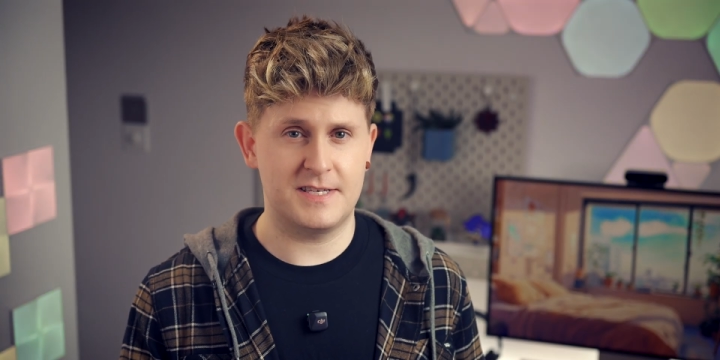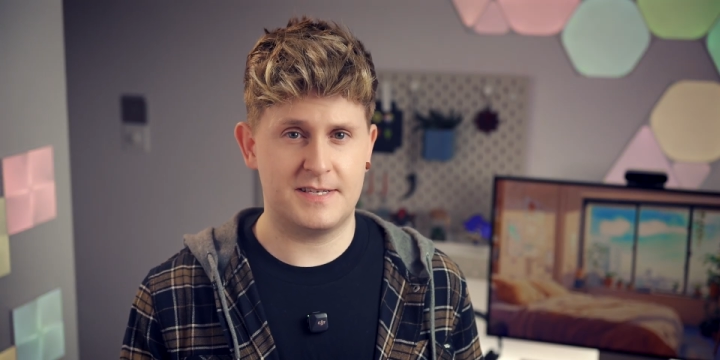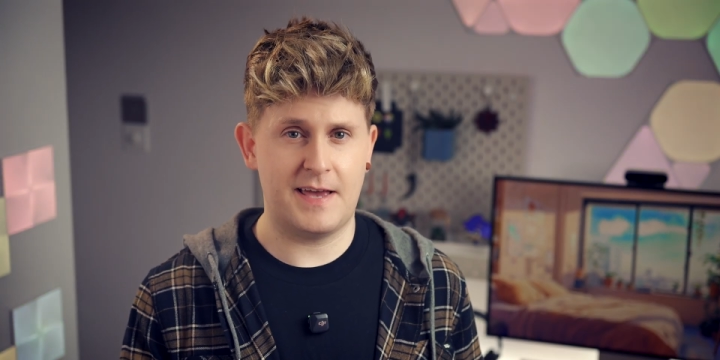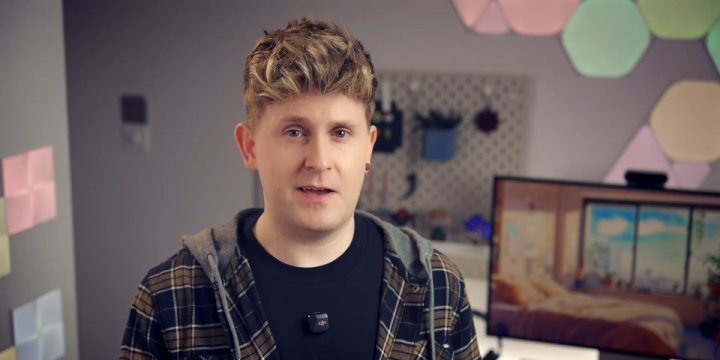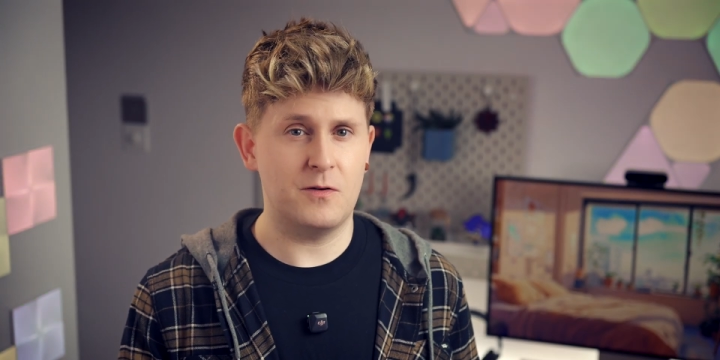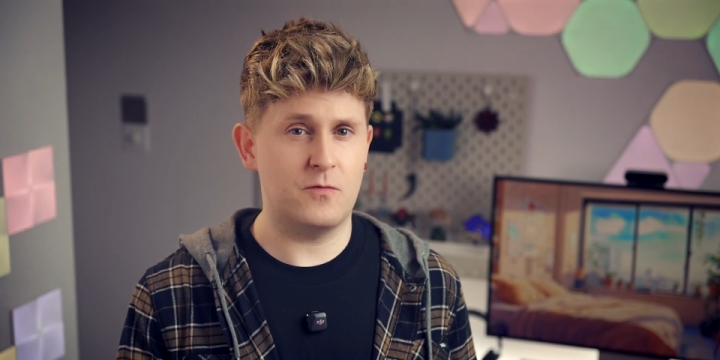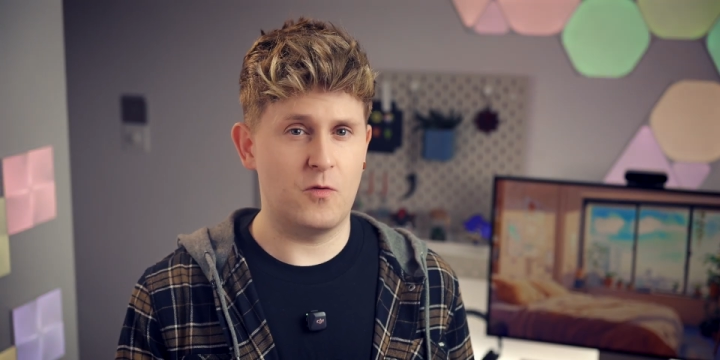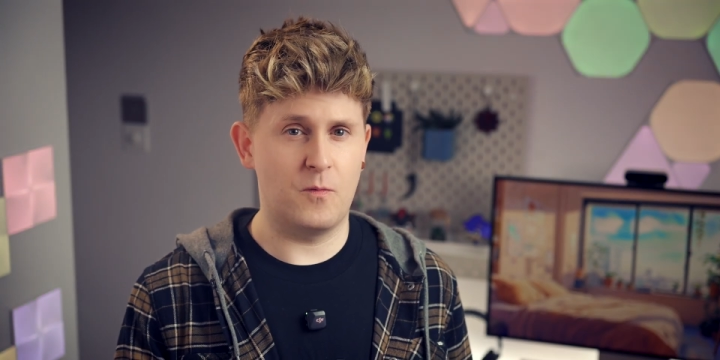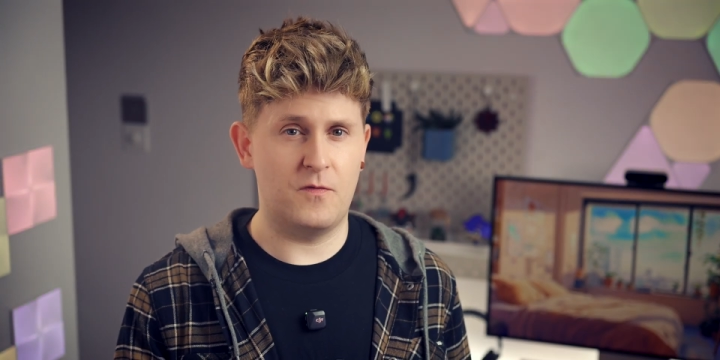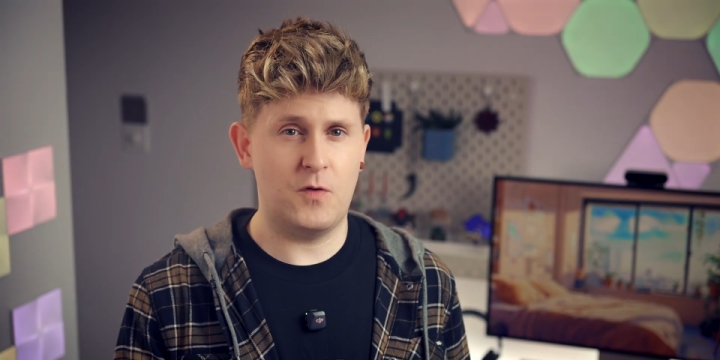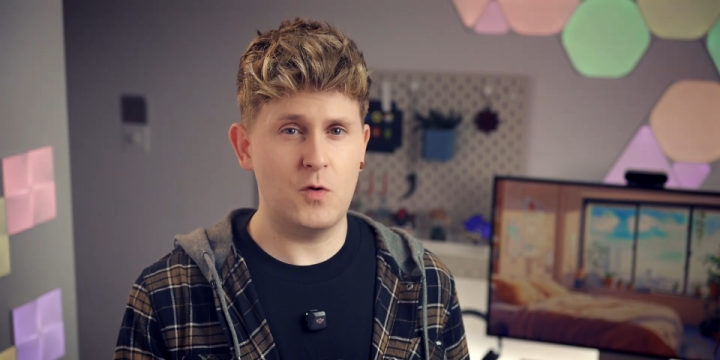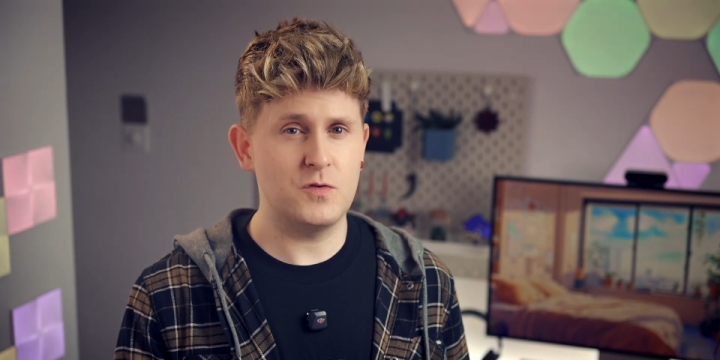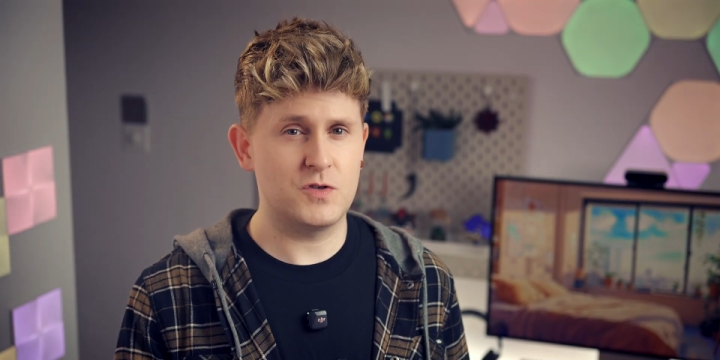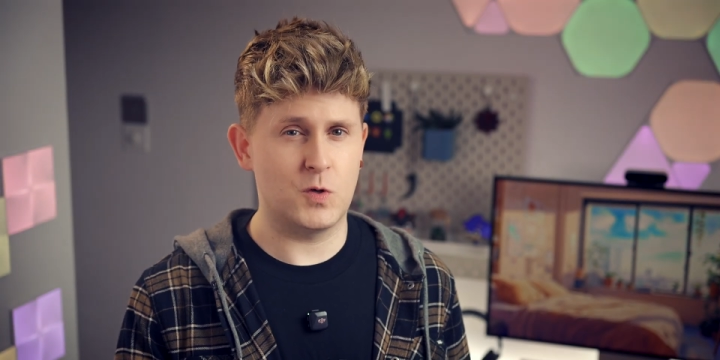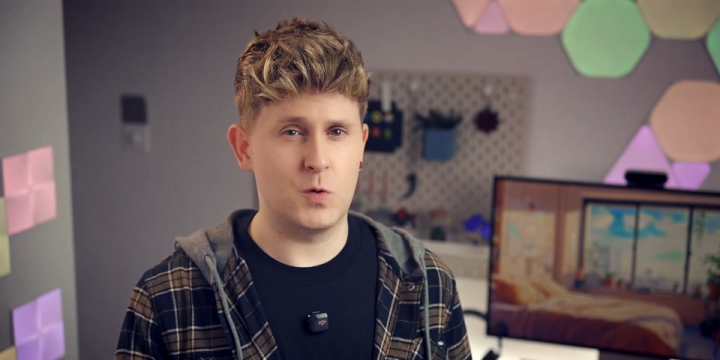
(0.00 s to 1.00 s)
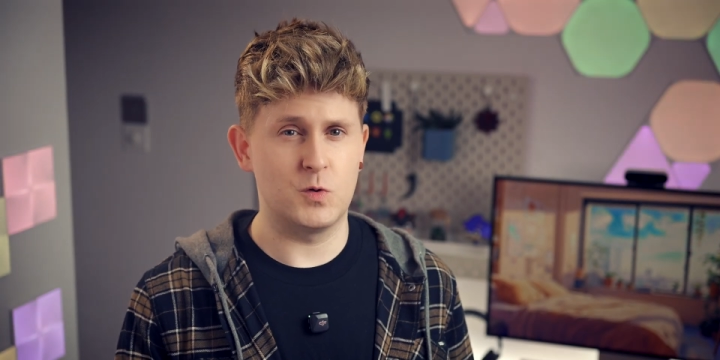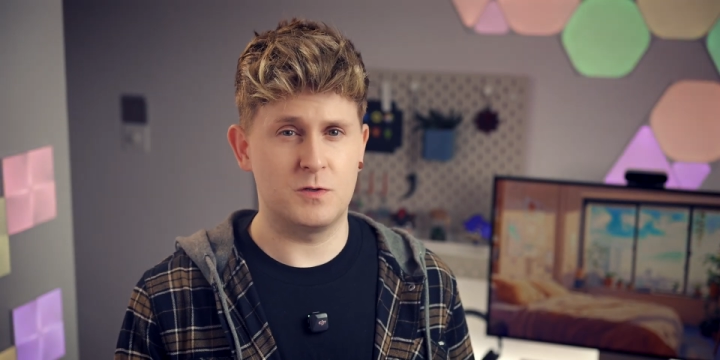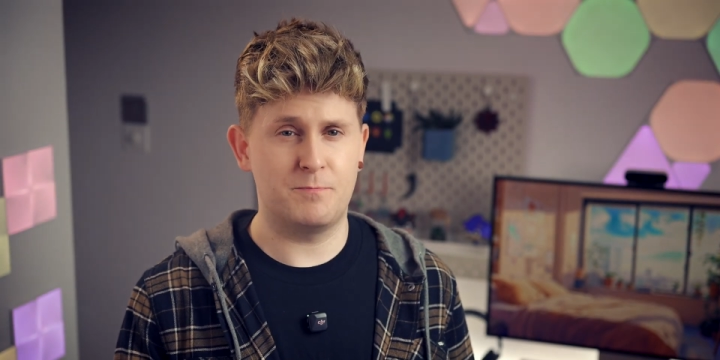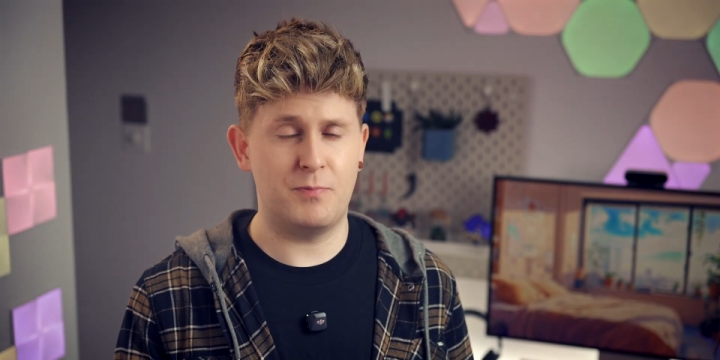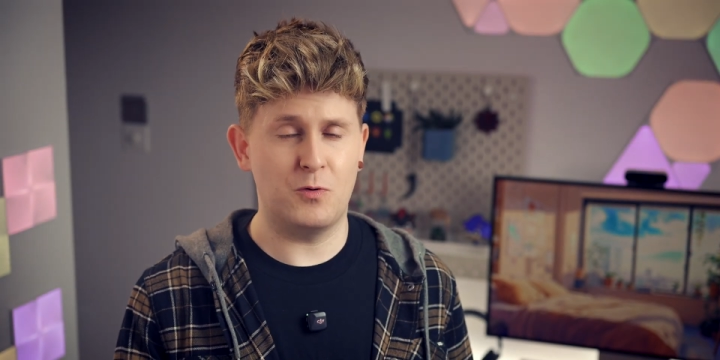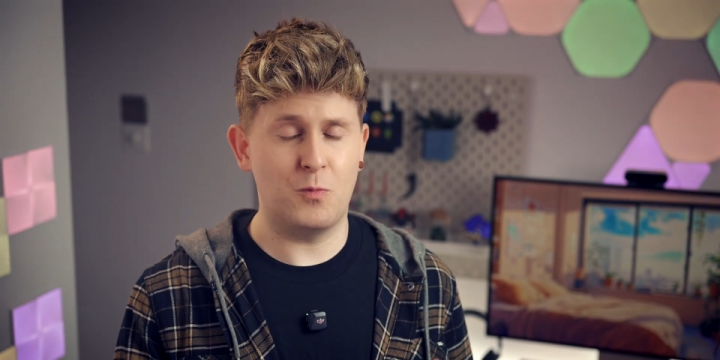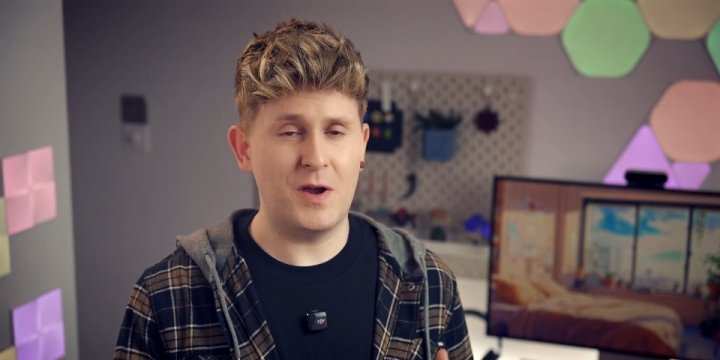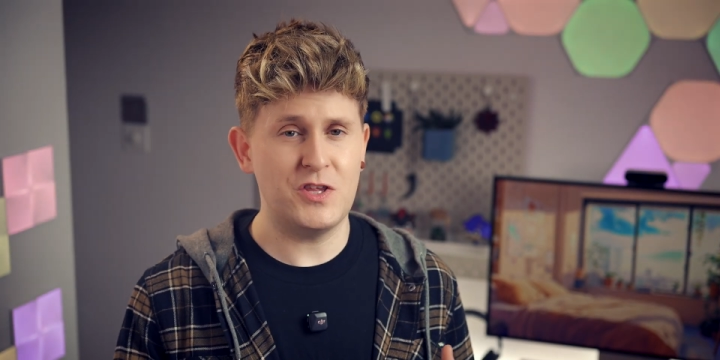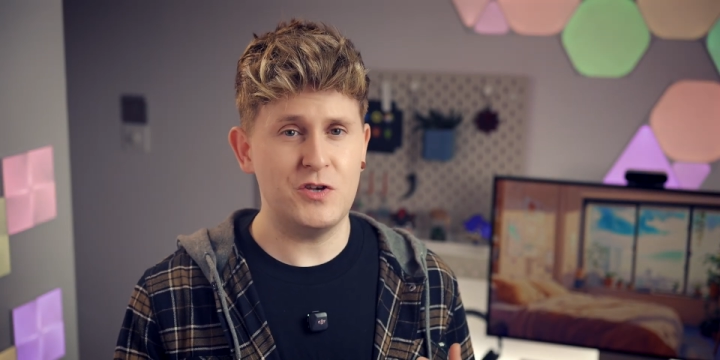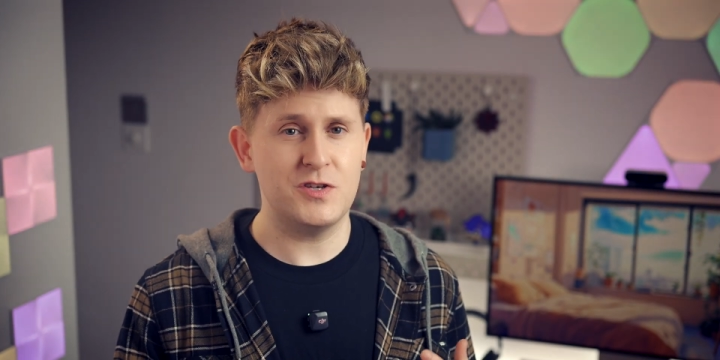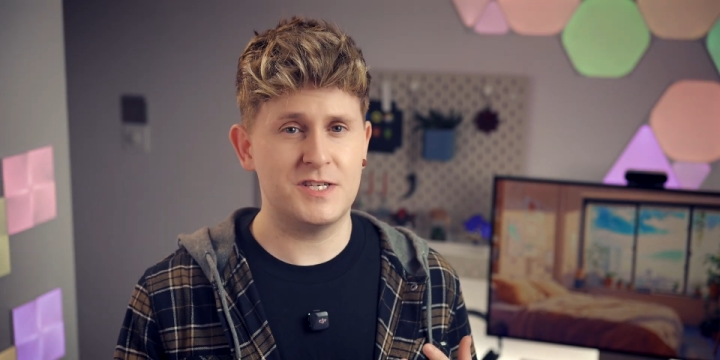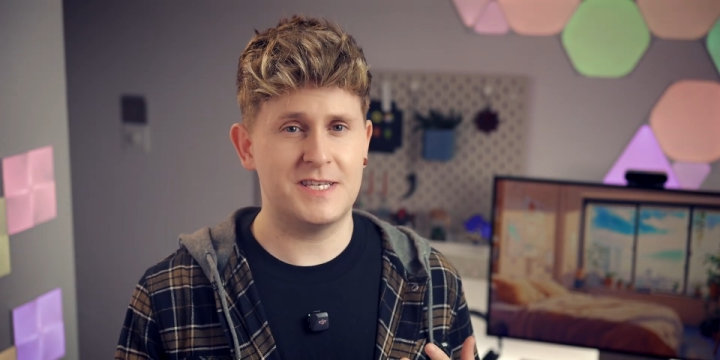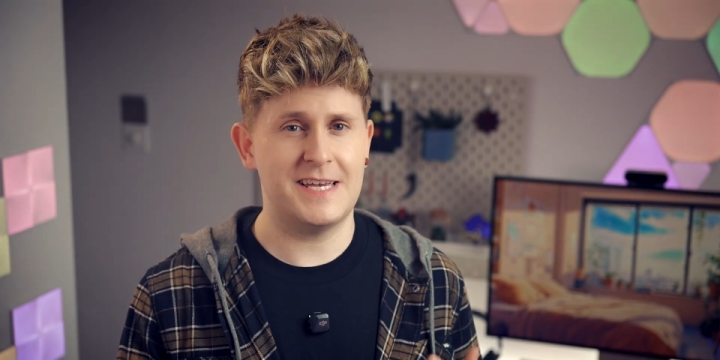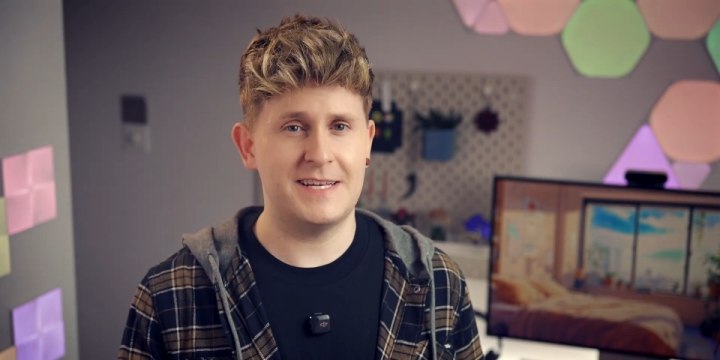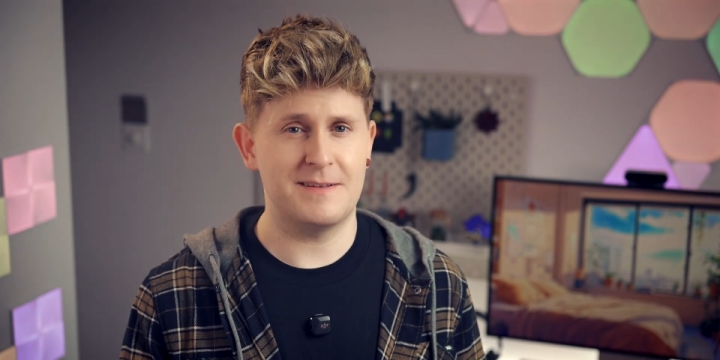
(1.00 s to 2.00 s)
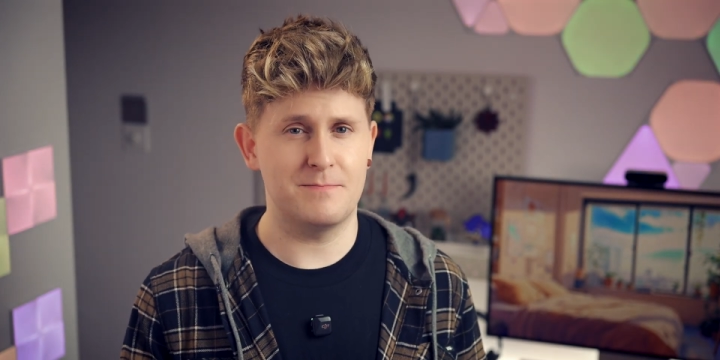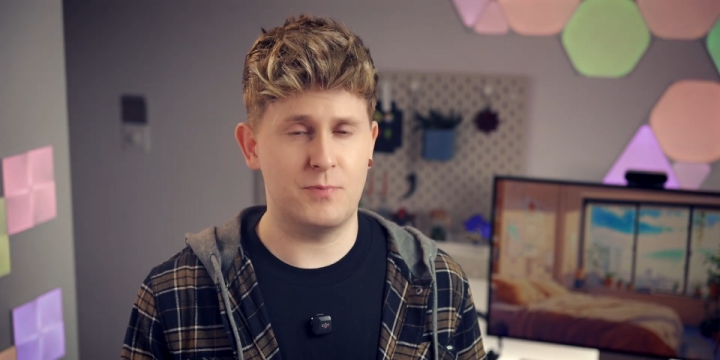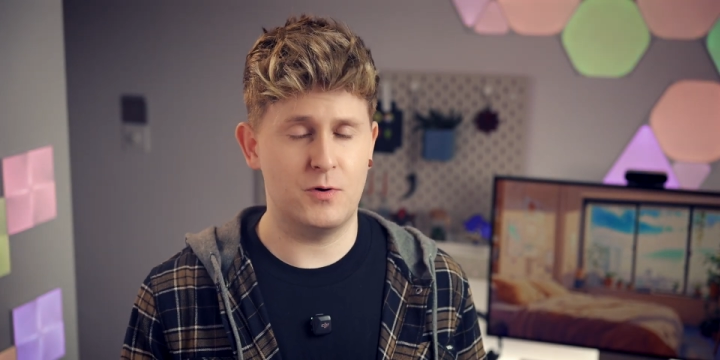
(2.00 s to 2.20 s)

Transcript: scale from photos, but when you see it in